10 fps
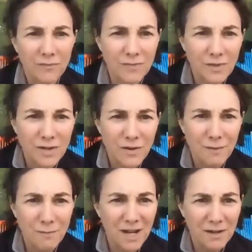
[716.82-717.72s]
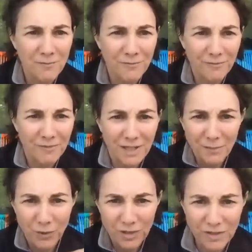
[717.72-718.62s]
Sorry, my
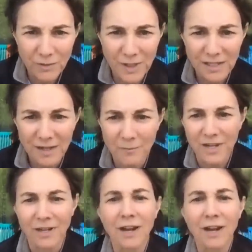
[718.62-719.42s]
keyboard is doing something.